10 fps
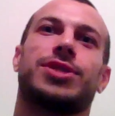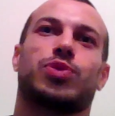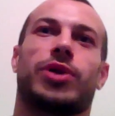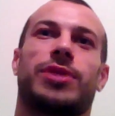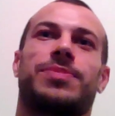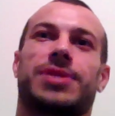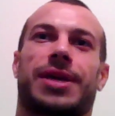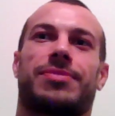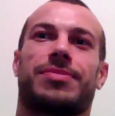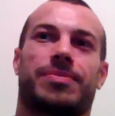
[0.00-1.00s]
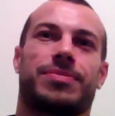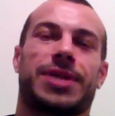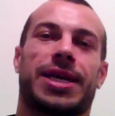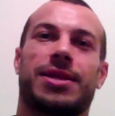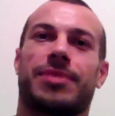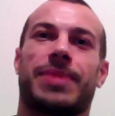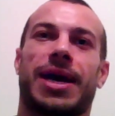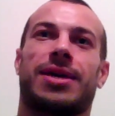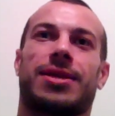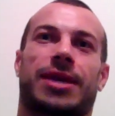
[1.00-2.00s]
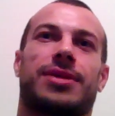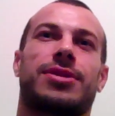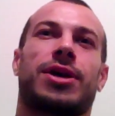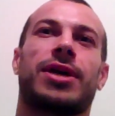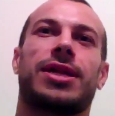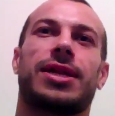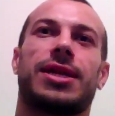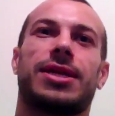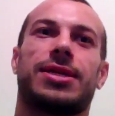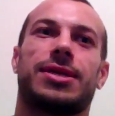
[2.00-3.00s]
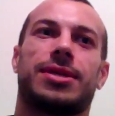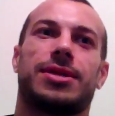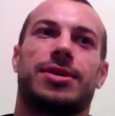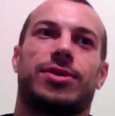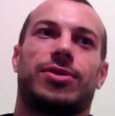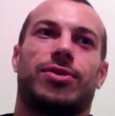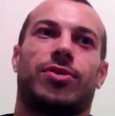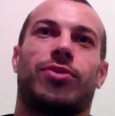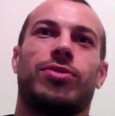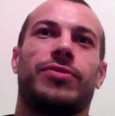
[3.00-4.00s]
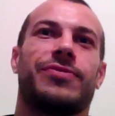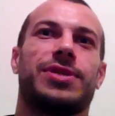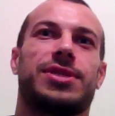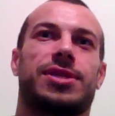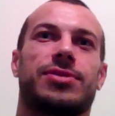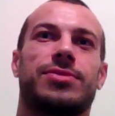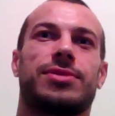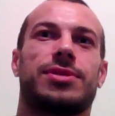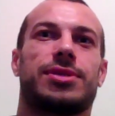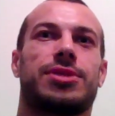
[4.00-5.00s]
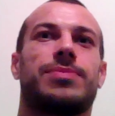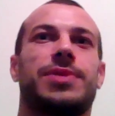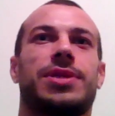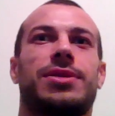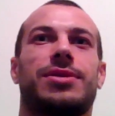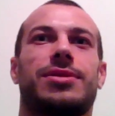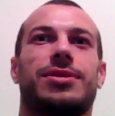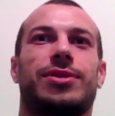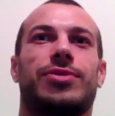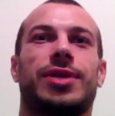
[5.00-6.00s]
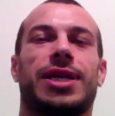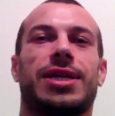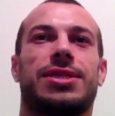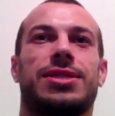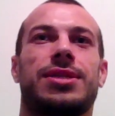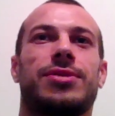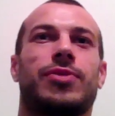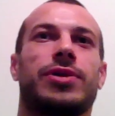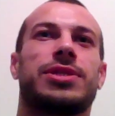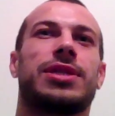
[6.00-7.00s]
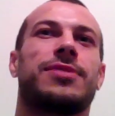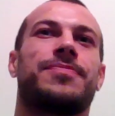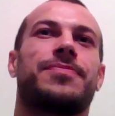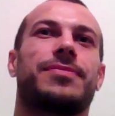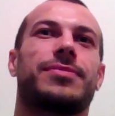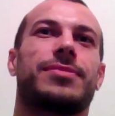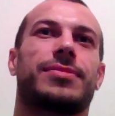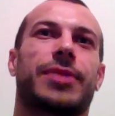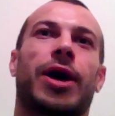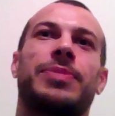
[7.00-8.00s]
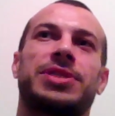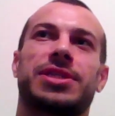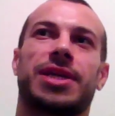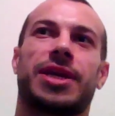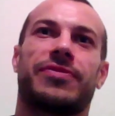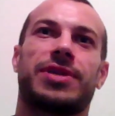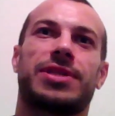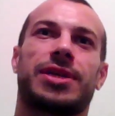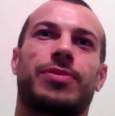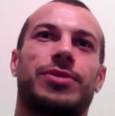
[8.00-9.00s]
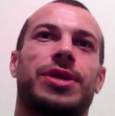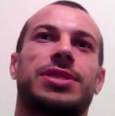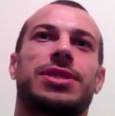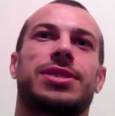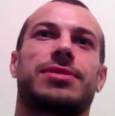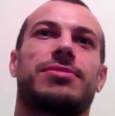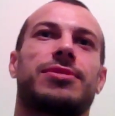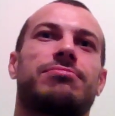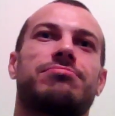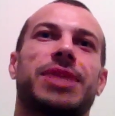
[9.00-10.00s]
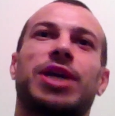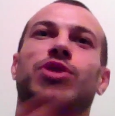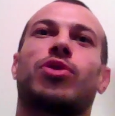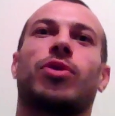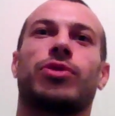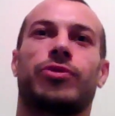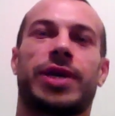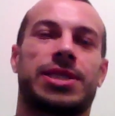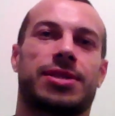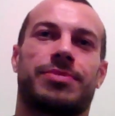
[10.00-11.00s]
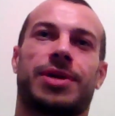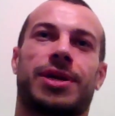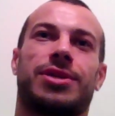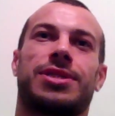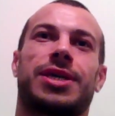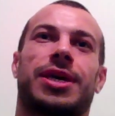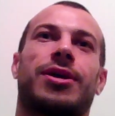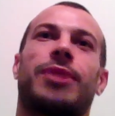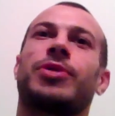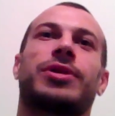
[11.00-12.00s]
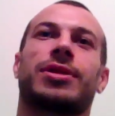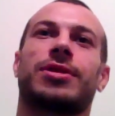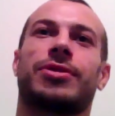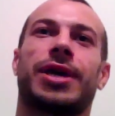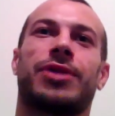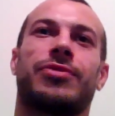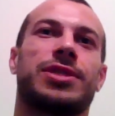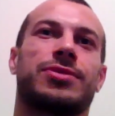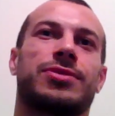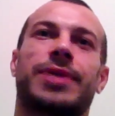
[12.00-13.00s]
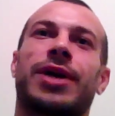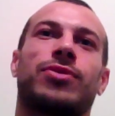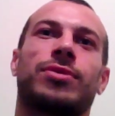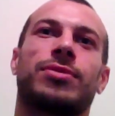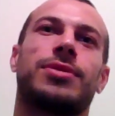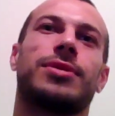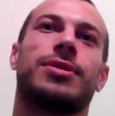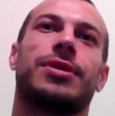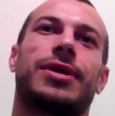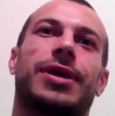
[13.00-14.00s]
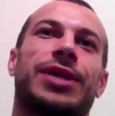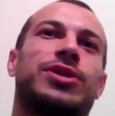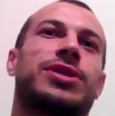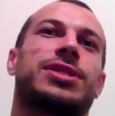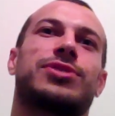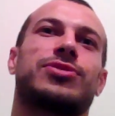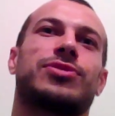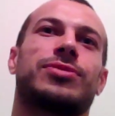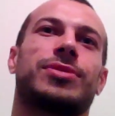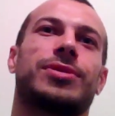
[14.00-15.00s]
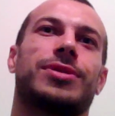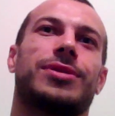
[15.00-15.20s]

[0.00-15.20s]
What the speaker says: sweeps, like taking the back. Like you kind of need all of the skills to be good in ADCC, whereas in IBJJF, for example, you can just ignore the wrestling part. You could say, I'm not going to learn how to wrestle at all, and you can still